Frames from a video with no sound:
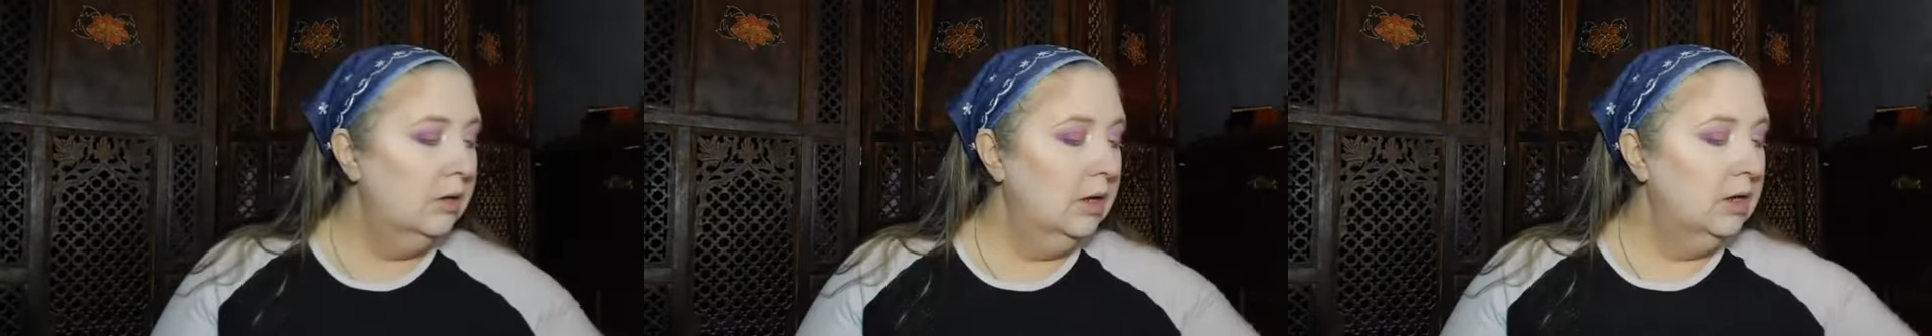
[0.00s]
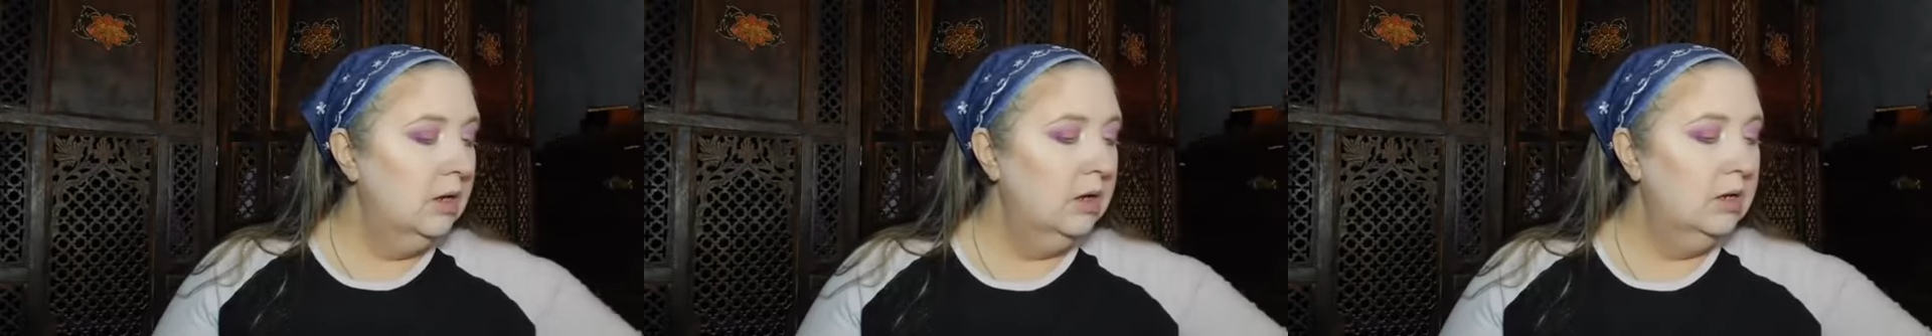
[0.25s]

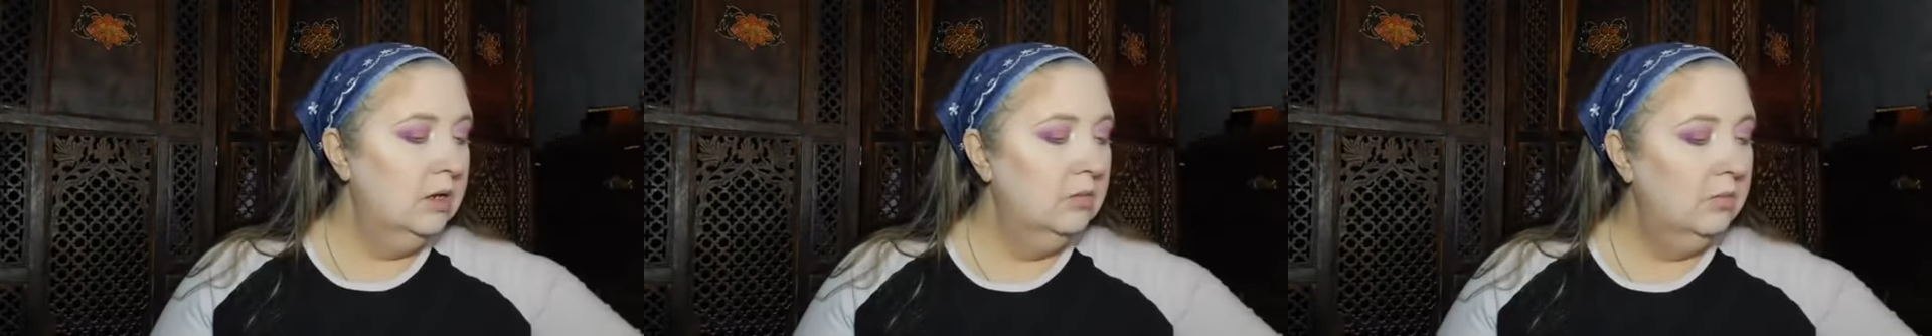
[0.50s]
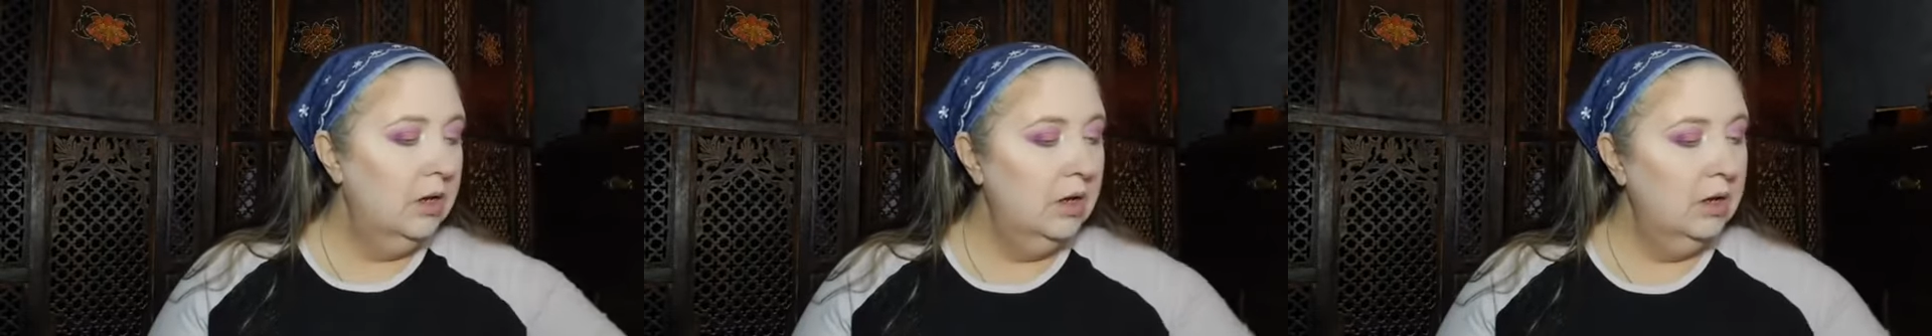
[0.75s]
okay, now I
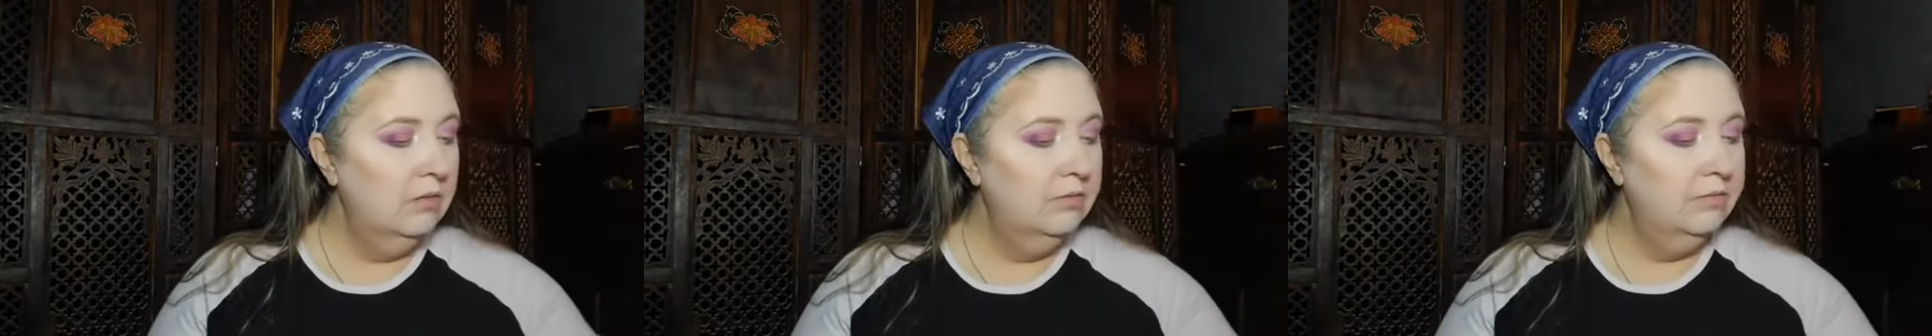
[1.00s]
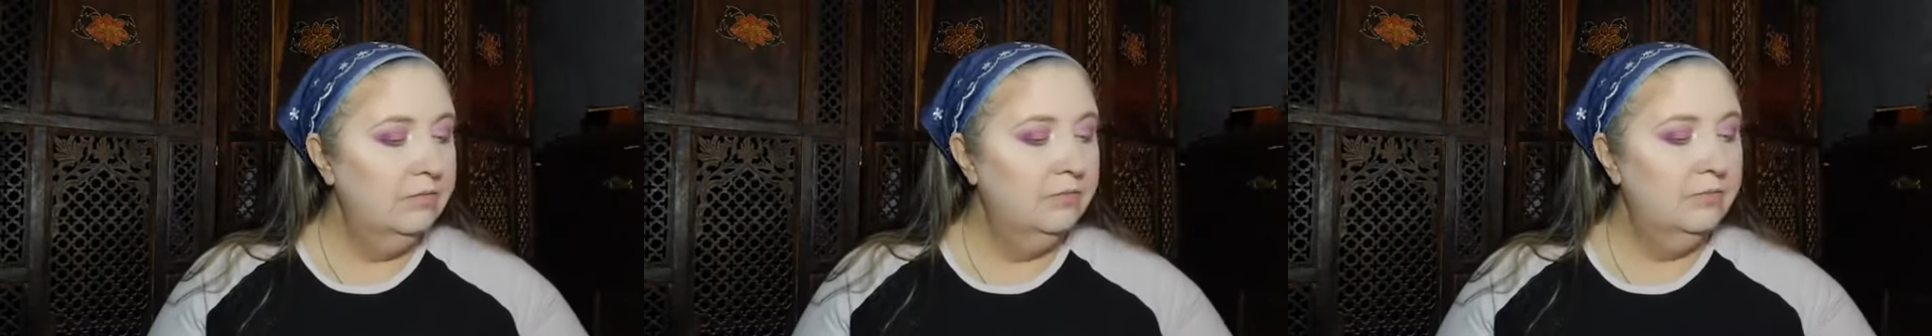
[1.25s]
need my
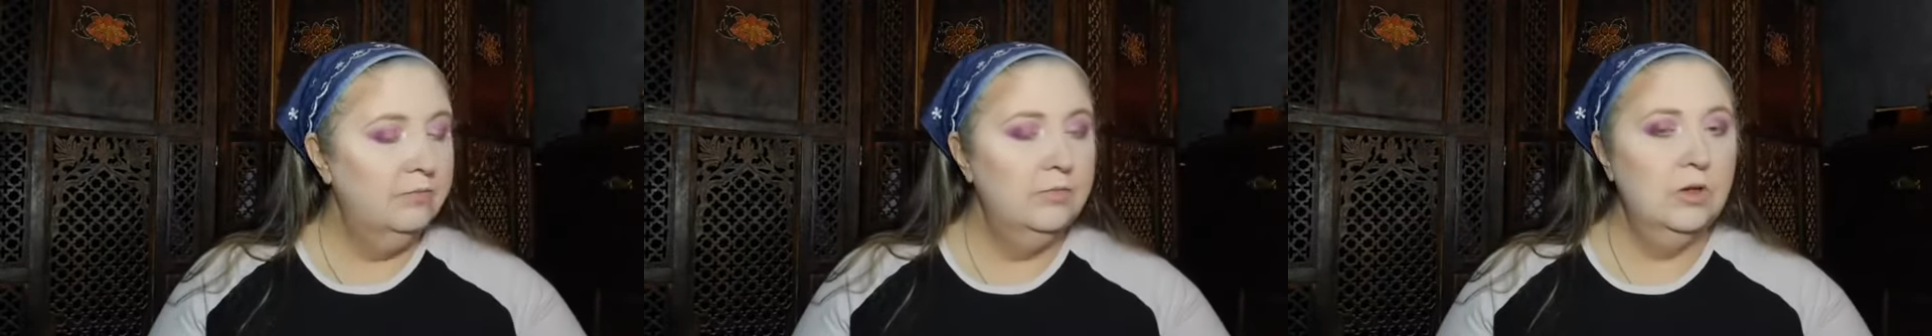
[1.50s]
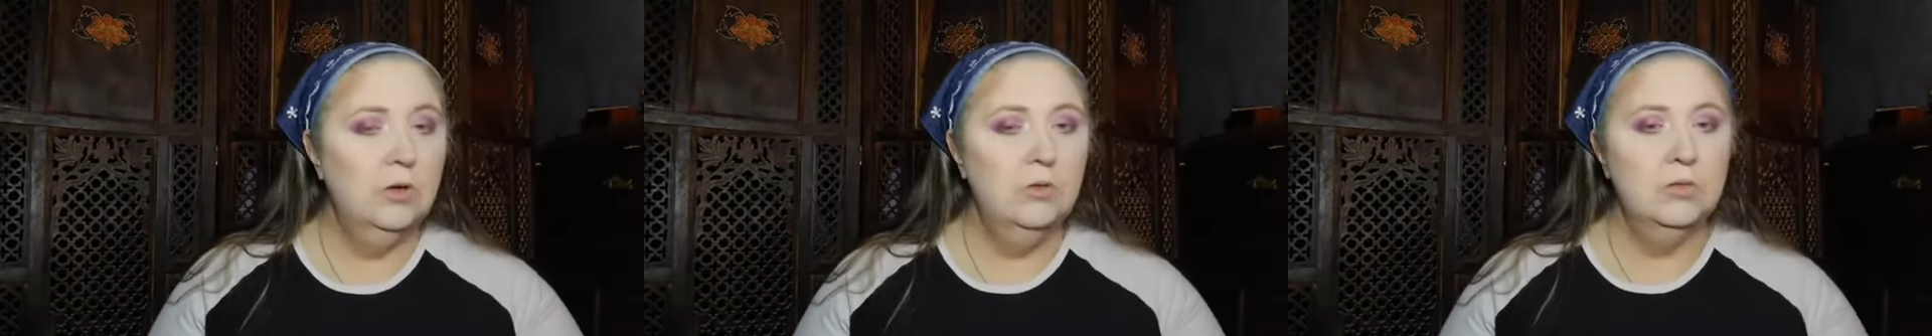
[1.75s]

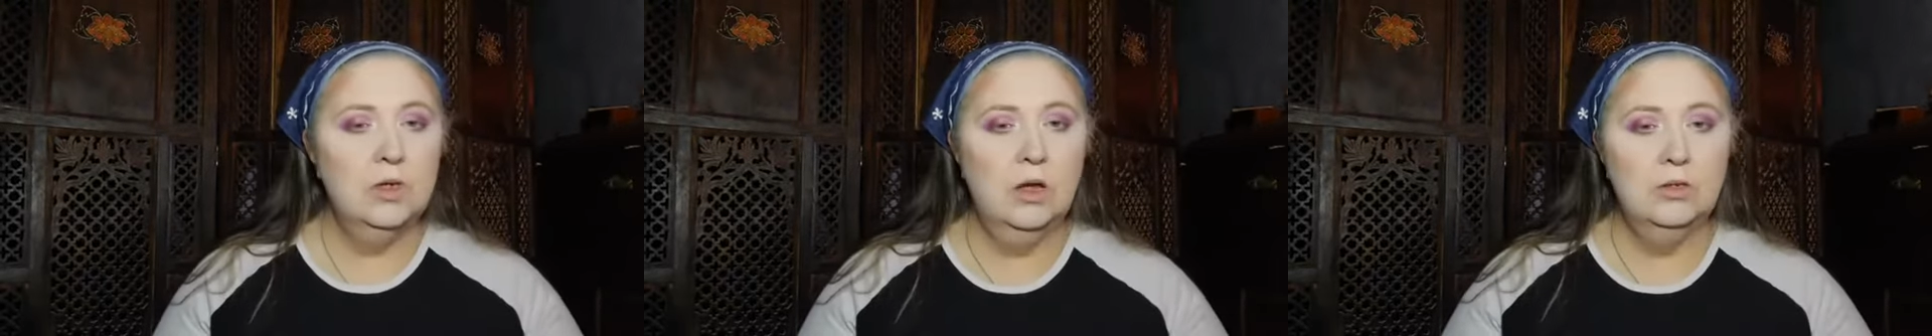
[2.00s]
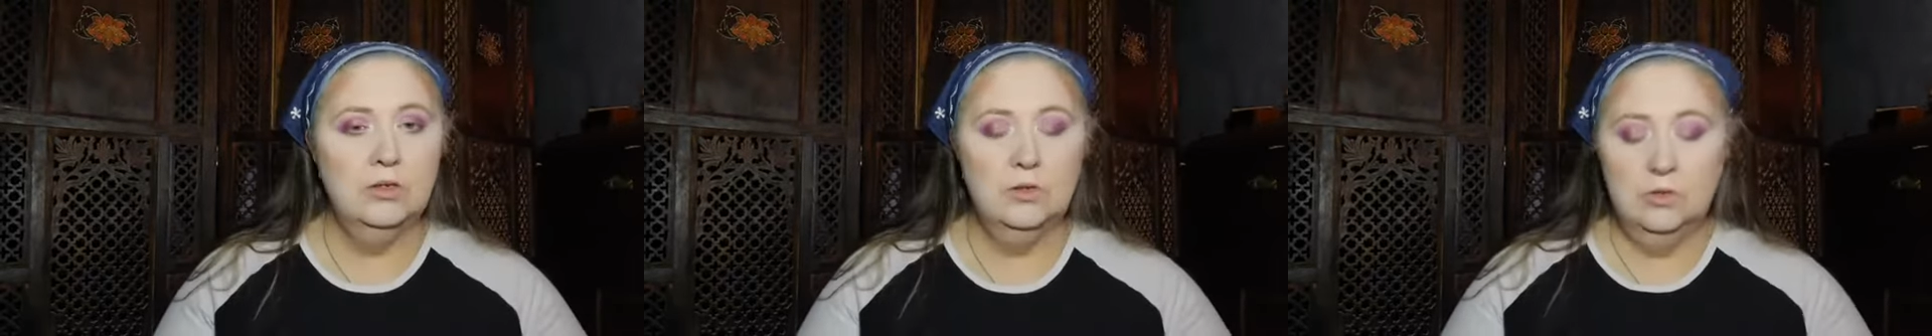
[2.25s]
nose
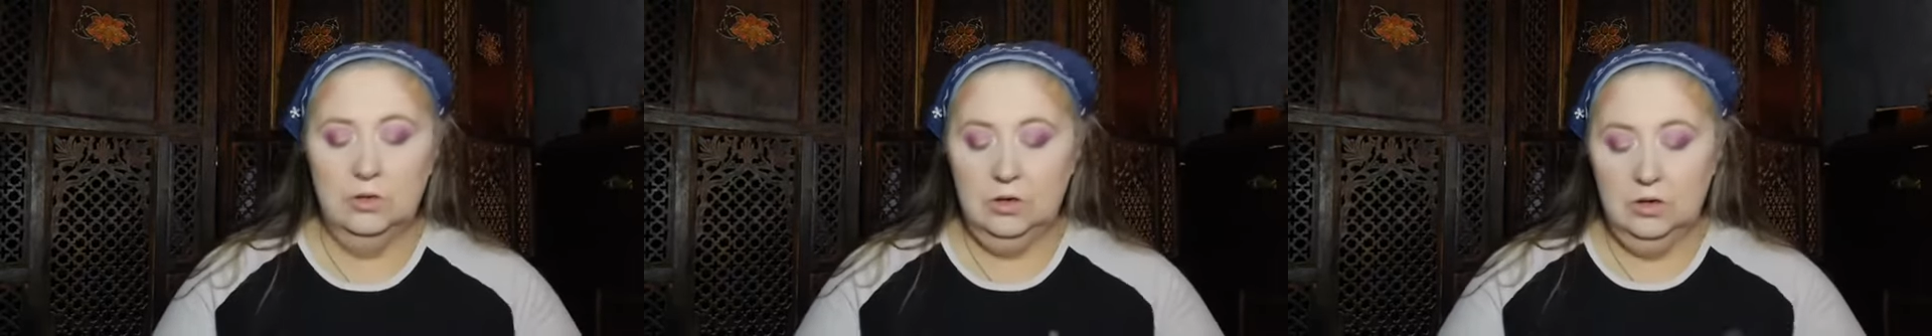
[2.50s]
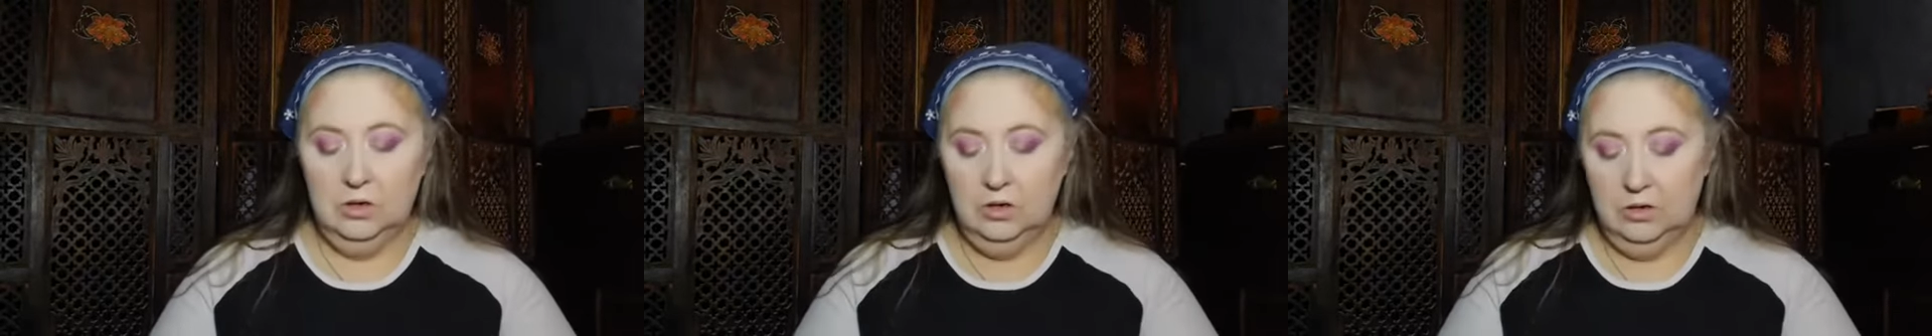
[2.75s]

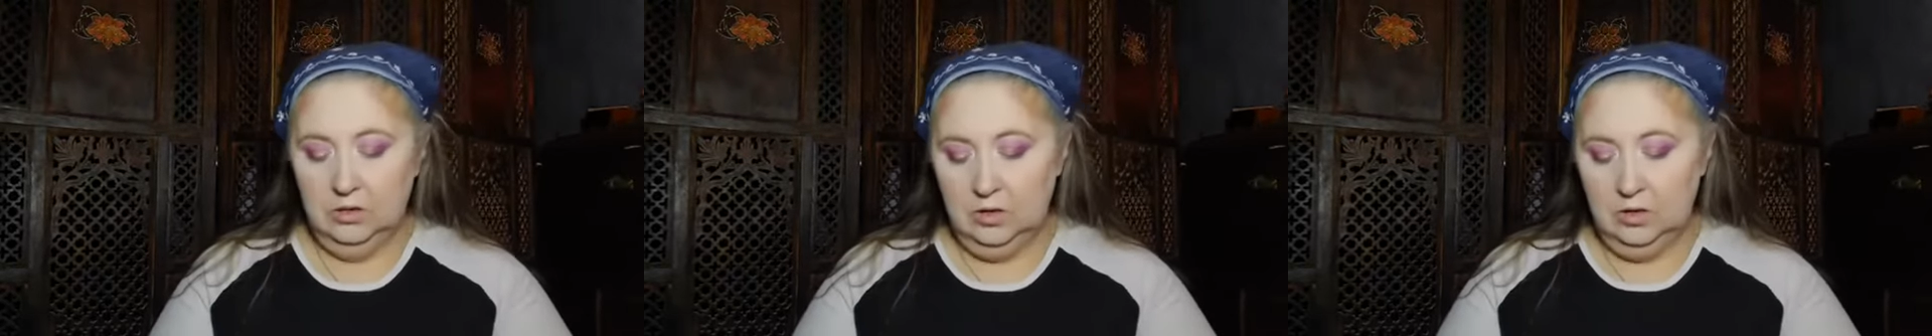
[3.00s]
contour,